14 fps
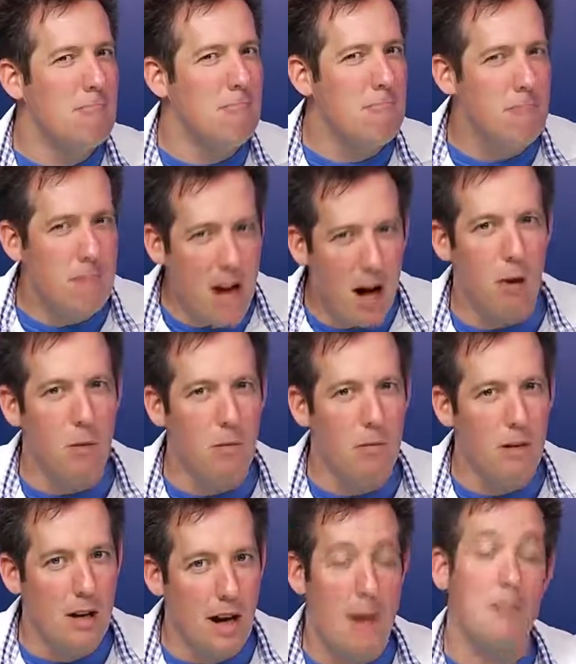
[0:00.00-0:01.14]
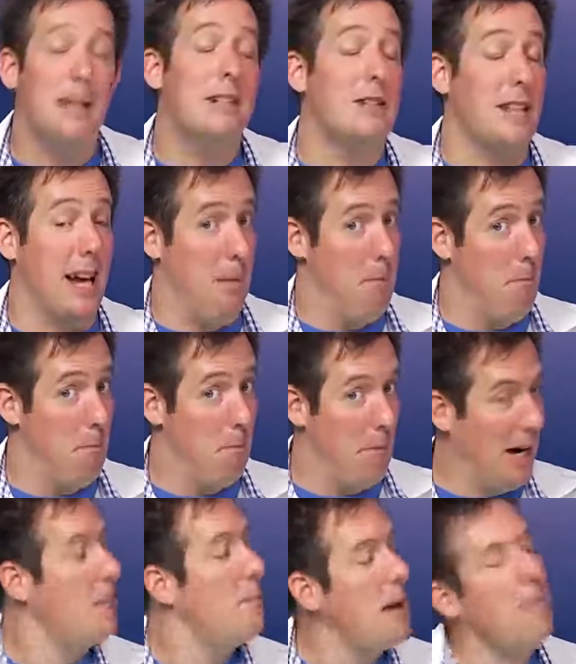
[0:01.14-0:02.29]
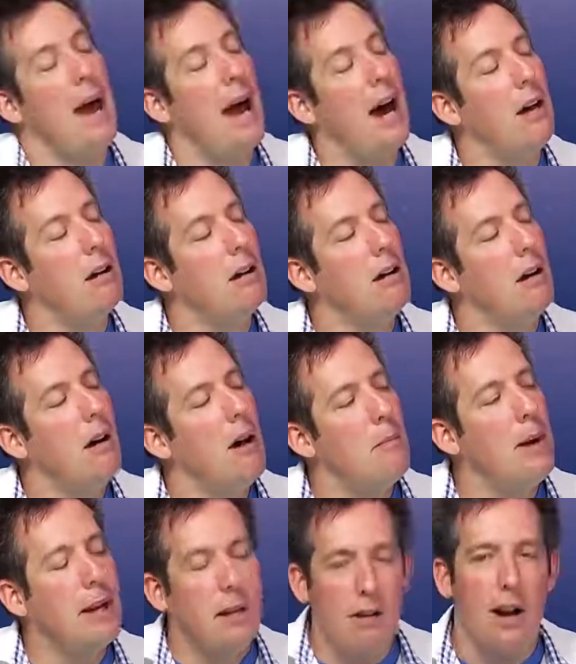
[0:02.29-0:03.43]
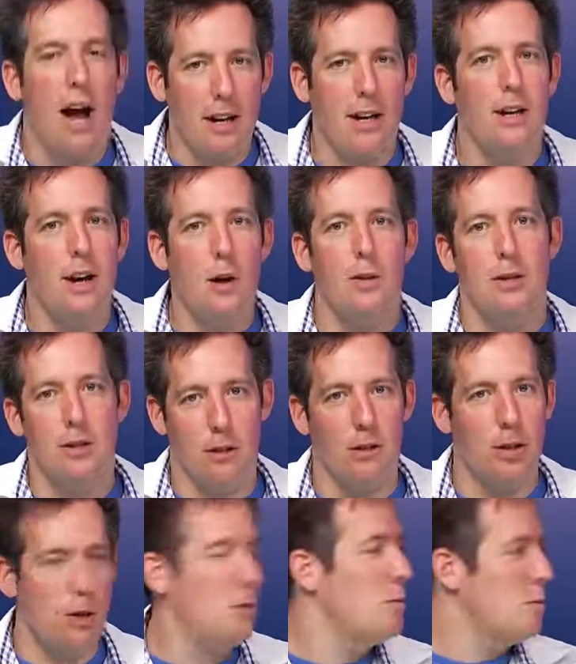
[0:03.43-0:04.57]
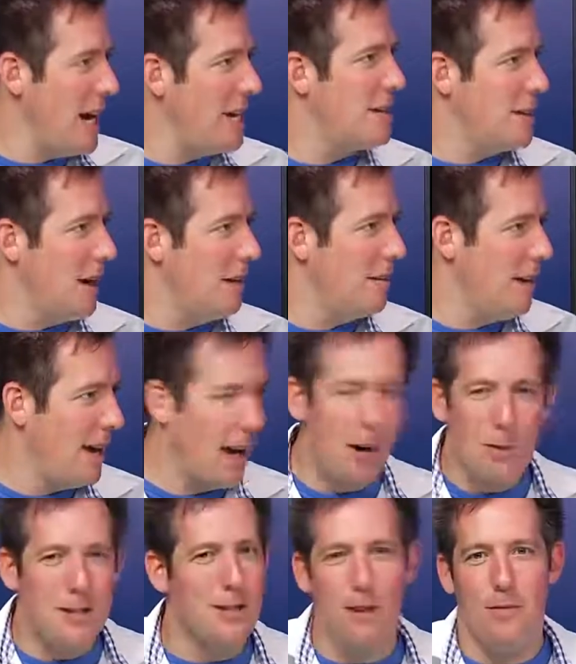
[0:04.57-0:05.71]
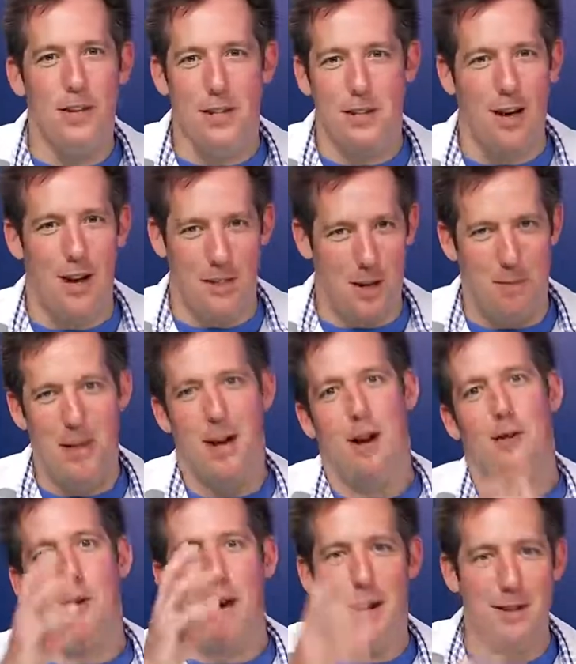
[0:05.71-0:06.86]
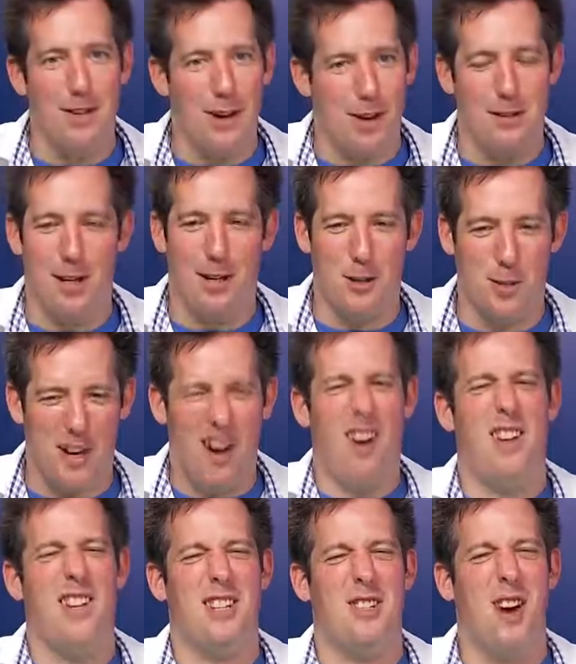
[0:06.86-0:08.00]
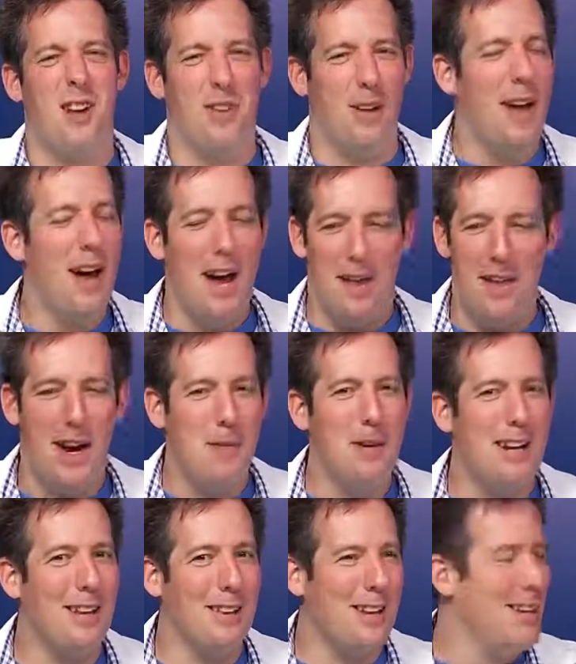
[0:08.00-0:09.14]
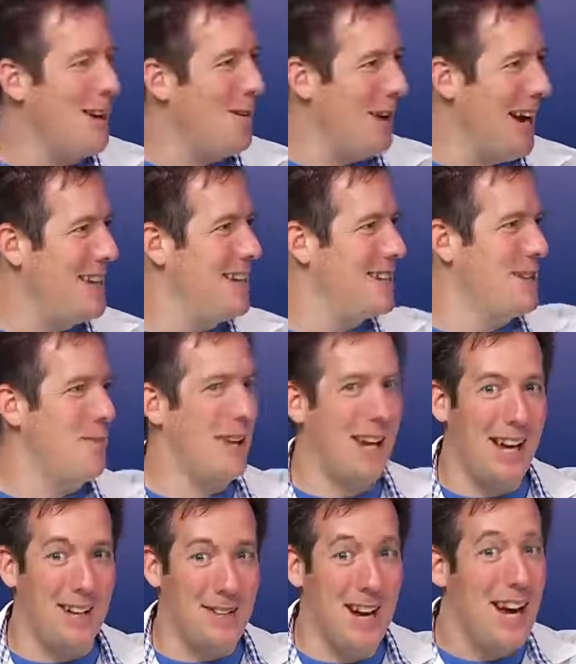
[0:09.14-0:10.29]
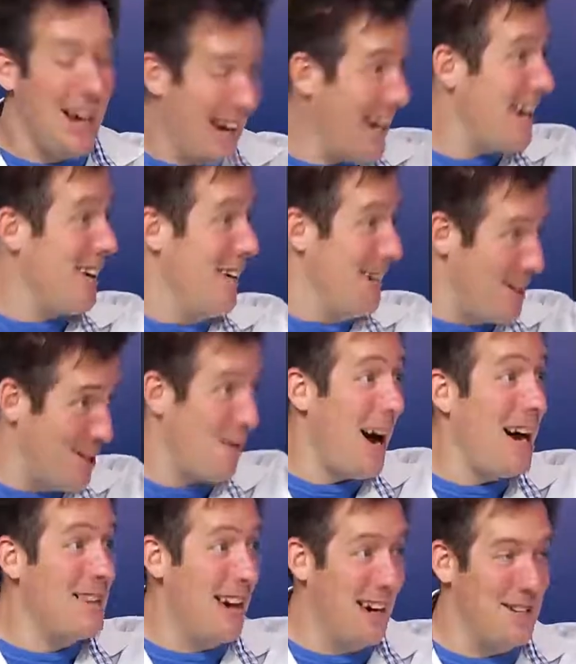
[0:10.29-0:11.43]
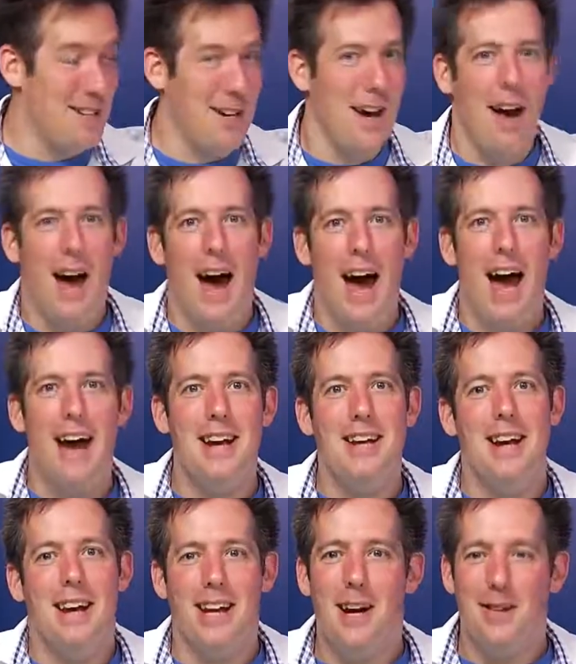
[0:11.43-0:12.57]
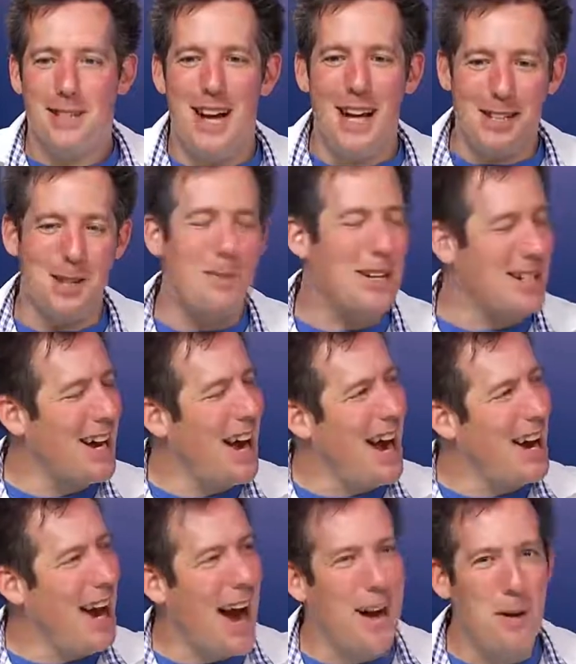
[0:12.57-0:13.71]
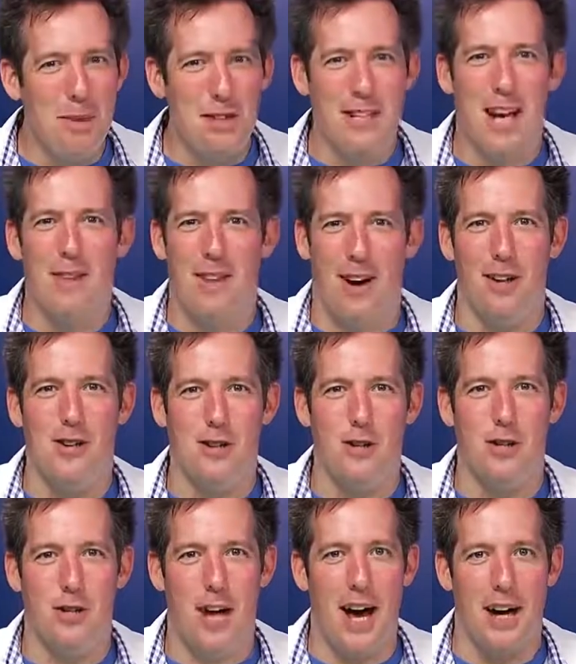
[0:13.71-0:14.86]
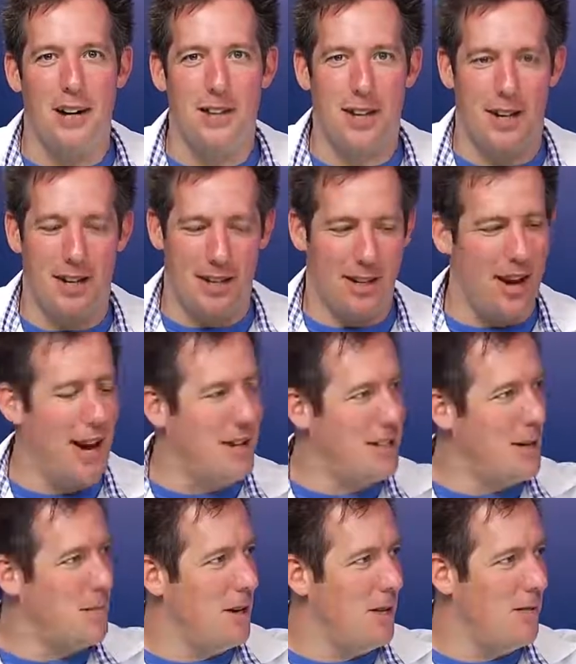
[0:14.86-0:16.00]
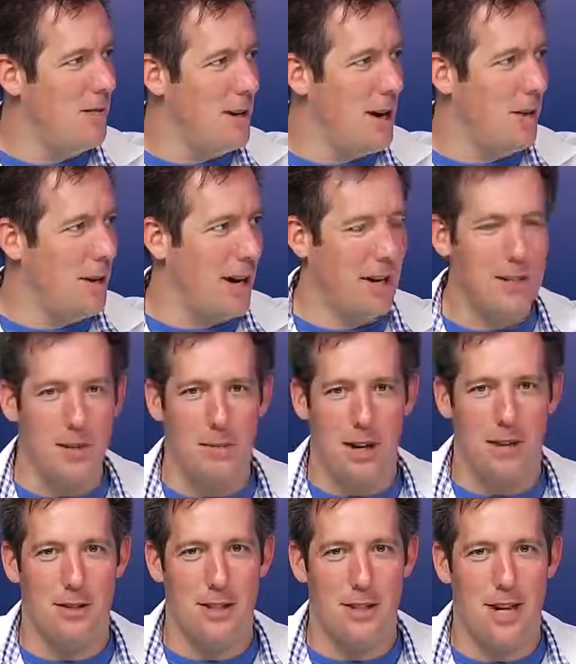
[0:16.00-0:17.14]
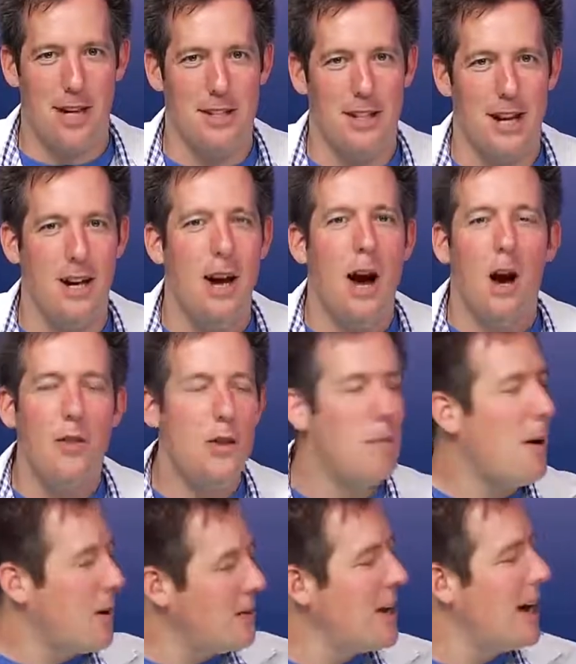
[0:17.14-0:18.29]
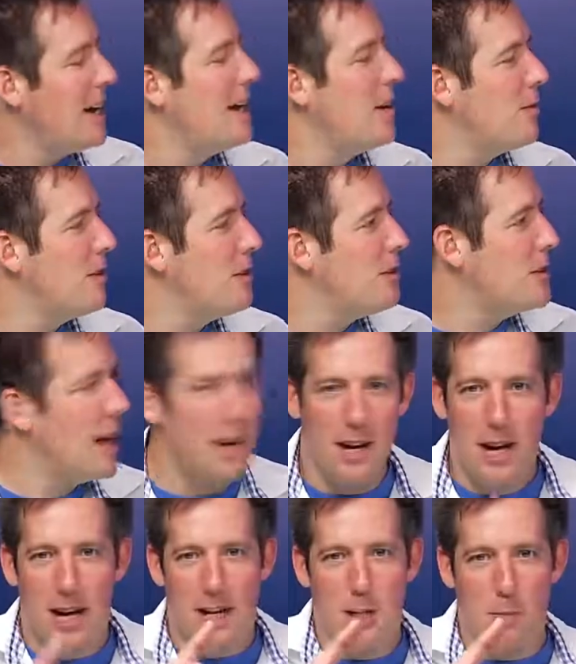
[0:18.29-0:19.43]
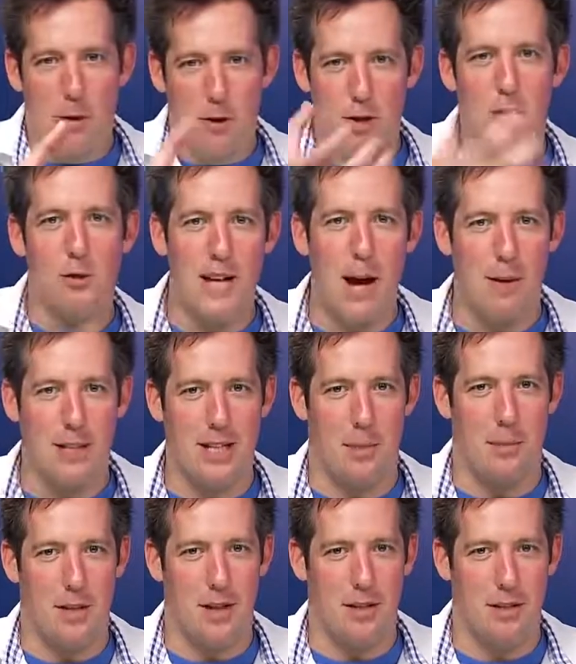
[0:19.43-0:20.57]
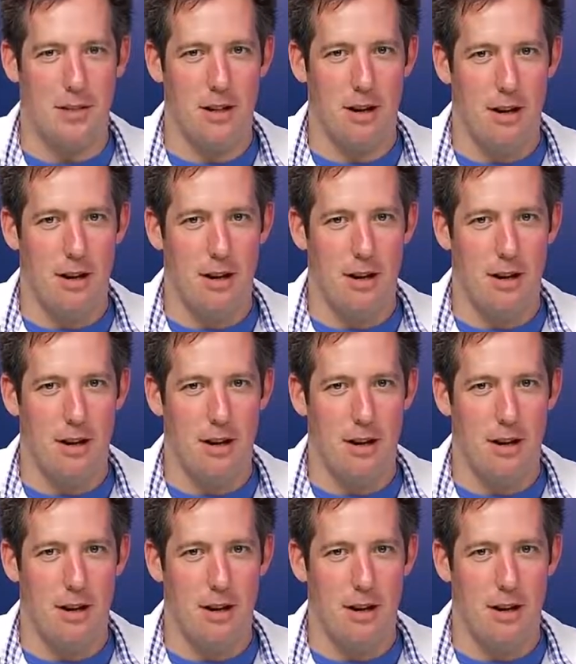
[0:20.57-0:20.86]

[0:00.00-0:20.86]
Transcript: No. It means that it might be bad, but you're not going to know until you taste it. And I always love this concept that I'll go ahead and, I'll take a swig. Oh, that's awful. And then I immediately, hand it to somebody else. Here, try this. And, it's not so much, I almost kind of understand the concept of, getting somebody else to test that. The part that I can never understand is the person who's now accepting this.